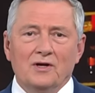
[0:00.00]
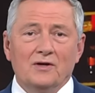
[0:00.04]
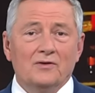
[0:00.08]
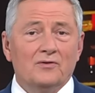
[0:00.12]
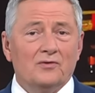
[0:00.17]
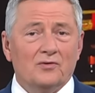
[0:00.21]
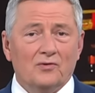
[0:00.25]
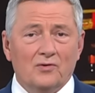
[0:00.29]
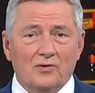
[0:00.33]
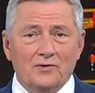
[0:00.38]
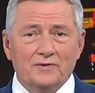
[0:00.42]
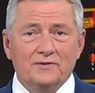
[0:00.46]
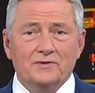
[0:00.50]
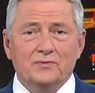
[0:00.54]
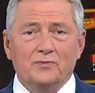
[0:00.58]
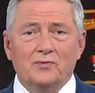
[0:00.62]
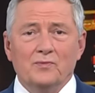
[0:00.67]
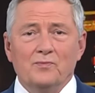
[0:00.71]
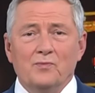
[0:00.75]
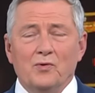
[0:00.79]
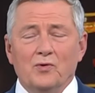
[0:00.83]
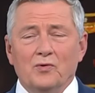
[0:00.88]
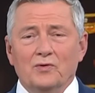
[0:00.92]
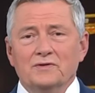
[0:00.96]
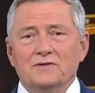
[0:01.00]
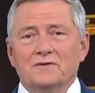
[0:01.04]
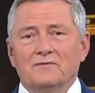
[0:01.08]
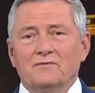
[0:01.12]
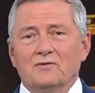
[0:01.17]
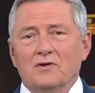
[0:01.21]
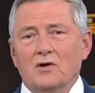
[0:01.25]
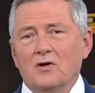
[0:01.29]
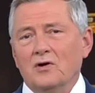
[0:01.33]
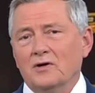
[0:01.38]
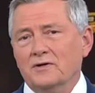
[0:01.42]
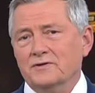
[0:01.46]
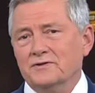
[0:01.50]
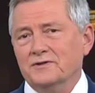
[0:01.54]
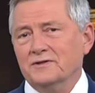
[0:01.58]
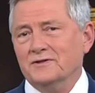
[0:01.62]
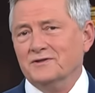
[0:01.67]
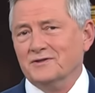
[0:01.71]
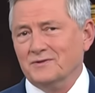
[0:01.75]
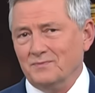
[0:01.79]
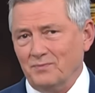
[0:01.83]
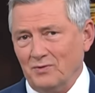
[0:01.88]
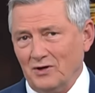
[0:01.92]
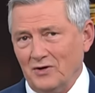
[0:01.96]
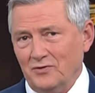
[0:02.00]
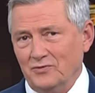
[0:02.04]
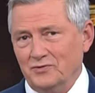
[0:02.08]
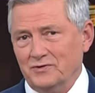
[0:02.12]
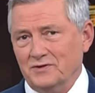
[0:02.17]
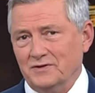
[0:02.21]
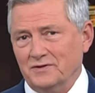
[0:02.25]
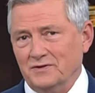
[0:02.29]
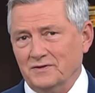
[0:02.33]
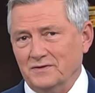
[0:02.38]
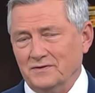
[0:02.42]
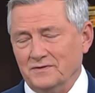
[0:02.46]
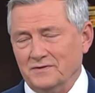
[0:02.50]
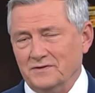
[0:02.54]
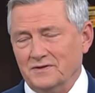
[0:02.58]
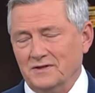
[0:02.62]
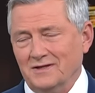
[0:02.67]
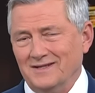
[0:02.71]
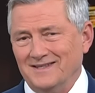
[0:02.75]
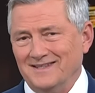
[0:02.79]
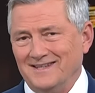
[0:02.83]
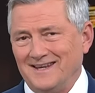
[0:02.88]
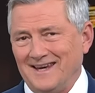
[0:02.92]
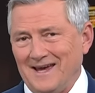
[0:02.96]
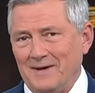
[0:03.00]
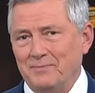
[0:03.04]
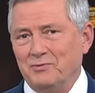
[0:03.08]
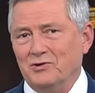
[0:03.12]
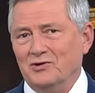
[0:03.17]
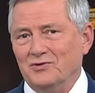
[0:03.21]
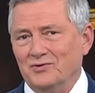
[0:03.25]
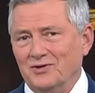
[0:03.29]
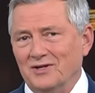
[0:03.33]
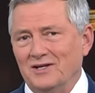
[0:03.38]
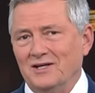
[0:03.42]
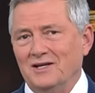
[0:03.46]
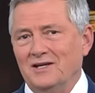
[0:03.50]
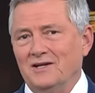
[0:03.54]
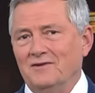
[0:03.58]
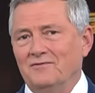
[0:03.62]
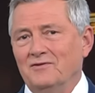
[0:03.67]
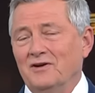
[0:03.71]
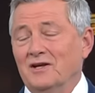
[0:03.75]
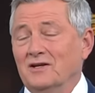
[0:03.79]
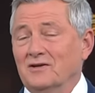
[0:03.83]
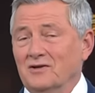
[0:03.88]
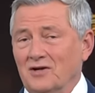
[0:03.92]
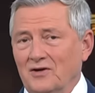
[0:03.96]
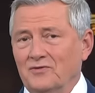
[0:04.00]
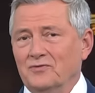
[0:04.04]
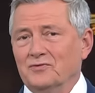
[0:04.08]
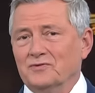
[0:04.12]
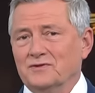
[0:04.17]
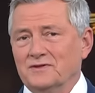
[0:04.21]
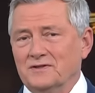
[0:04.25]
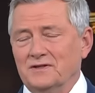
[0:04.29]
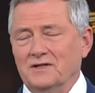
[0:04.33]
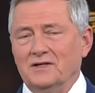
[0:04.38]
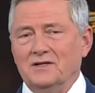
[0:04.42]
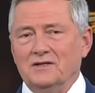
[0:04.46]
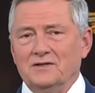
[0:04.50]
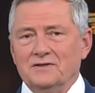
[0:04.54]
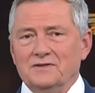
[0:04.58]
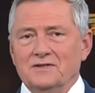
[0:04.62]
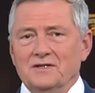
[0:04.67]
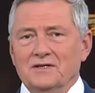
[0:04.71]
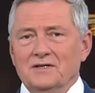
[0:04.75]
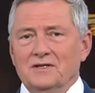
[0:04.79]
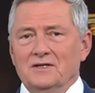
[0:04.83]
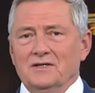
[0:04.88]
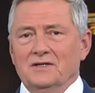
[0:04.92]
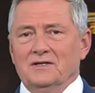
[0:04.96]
There are also reports of large explosions in the capital, Kyiv, and other cities.